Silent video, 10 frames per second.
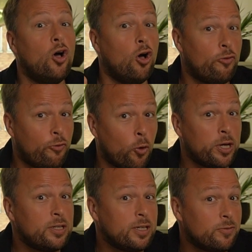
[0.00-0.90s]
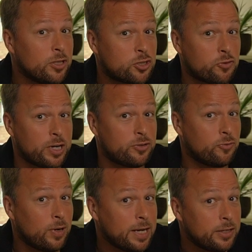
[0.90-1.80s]
Avoid giving
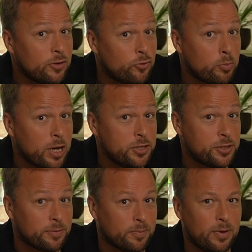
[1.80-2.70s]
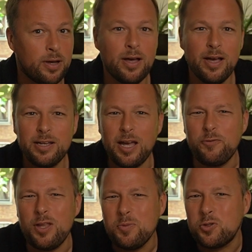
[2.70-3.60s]
stress-related information. Give
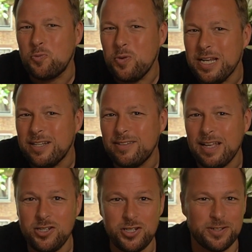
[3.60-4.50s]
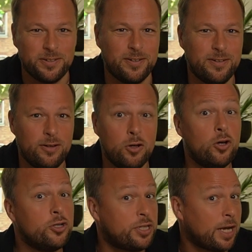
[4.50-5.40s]
them sweet attention.
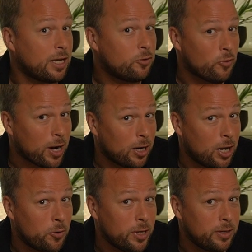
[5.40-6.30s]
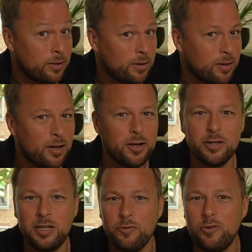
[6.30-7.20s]
Check in regularly.
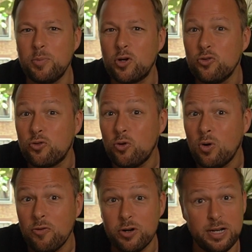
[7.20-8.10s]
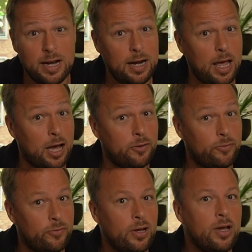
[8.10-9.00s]
Give them control over their
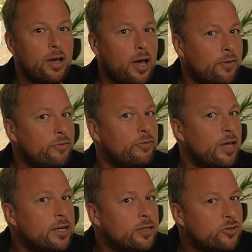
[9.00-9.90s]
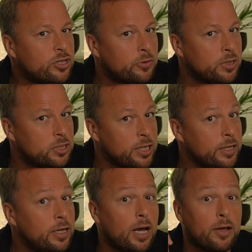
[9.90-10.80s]
life. And take it
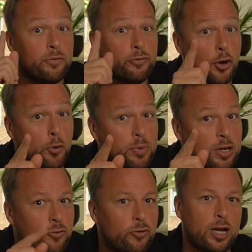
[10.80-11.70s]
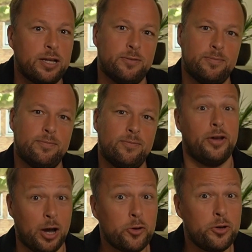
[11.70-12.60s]
seriously and don't be afraid.
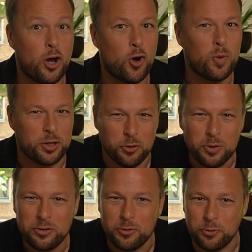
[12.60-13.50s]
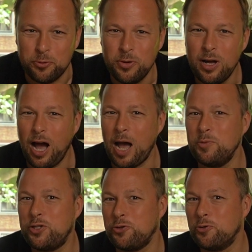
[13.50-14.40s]
Now you know what you can do. I'm
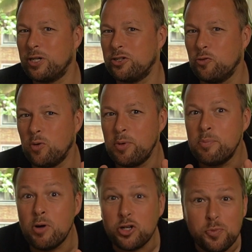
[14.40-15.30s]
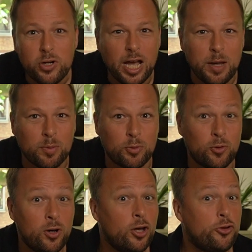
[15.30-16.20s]
sure that you will be much more
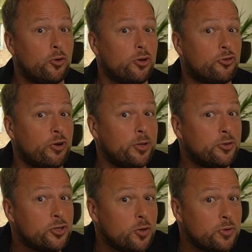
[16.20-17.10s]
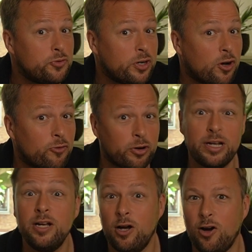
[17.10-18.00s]
capable to contribute to someone's recovery
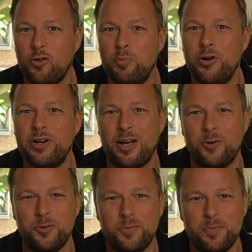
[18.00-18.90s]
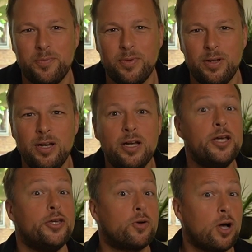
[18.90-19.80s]
of a burnout.
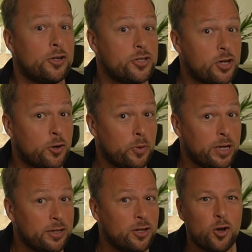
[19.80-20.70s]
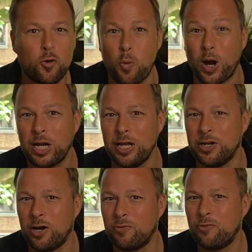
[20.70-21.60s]
You can't start with it quickly
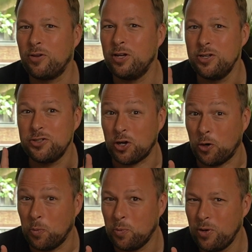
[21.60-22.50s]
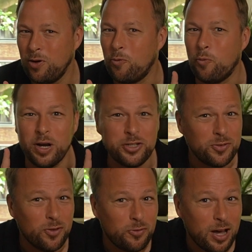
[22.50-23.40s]
enough. So, which of
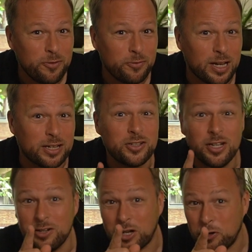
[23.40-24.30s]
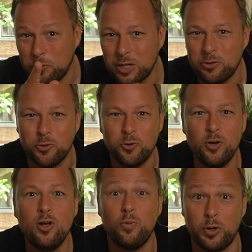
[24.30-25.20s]
the 5 things that you can do
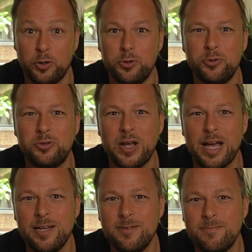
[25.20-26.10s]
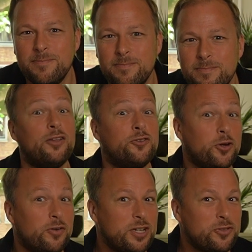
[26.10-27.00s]
will you do today? Enjoy
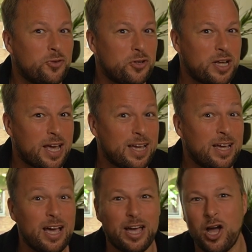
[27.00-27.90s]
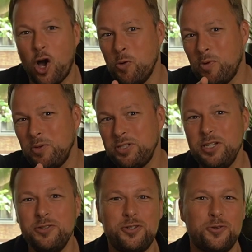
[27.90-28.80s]
the rest of your day and I hope I will see
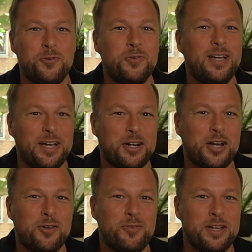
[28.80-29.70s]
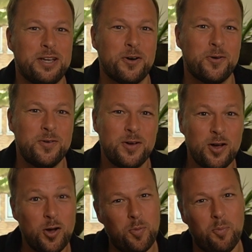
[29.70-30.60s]
you soon in another video.
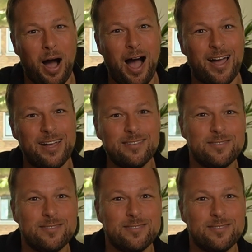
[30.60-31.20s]
Bye!